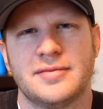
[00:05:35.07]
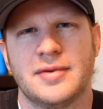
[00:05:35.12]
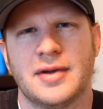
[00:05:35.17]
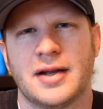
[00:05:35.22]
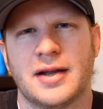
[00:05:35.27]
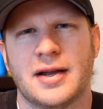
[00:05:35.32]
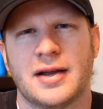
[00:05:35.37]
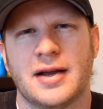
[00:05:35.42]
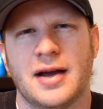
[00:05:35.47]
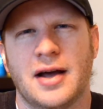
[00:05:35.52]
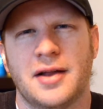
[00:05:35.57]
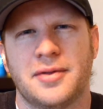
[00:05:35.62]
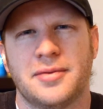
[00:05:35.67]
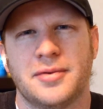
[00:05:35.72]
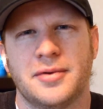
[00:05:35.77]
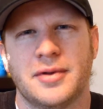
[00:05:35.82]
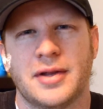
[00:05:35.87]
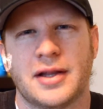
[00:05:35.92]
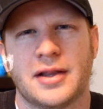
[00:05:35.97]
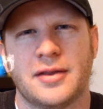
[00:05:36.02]
I got
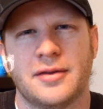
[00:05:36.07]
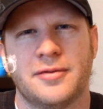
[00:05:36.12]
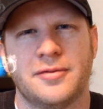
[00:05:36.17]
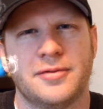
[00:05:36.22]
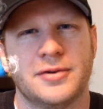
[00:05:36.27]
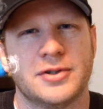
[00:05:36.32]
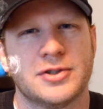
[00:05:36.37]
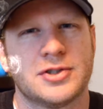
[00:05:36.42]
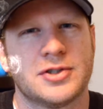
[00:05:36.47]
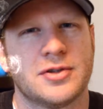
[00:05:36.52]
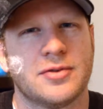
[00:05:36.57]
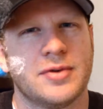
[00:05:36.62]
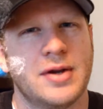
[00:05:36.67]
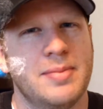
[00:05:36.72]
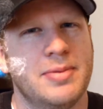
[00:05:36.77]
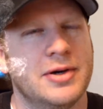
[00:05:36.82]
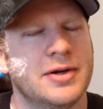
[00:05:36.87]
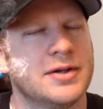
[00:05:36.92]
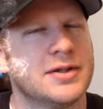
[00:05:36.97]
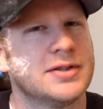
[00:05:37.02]
through like the first
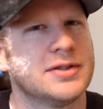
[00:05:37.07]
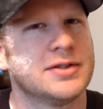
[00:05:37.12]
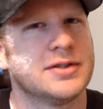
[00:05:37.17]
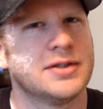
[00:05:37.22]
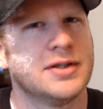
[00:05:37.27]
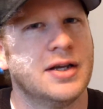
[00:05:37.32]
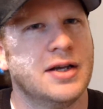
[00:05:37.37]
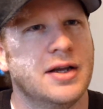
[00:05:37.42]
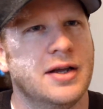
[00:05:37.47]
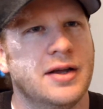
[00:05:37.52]
3 books,